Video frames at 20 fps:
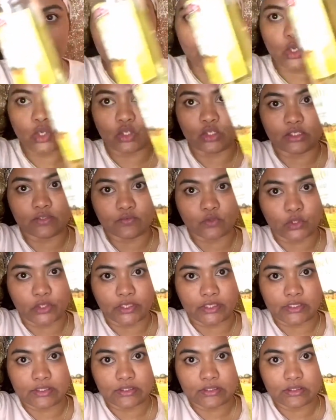olive
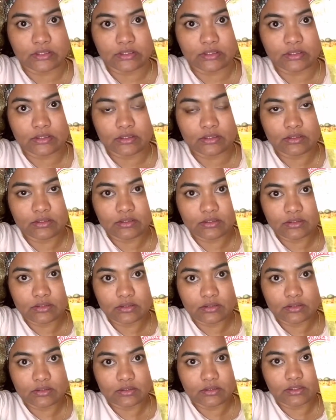oil
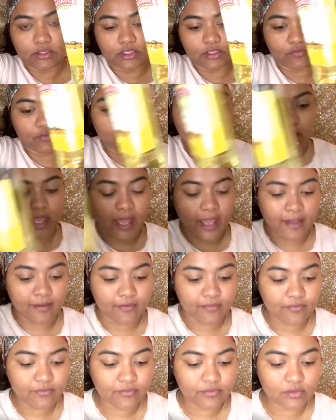if you
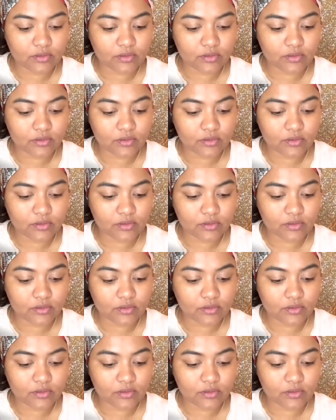have,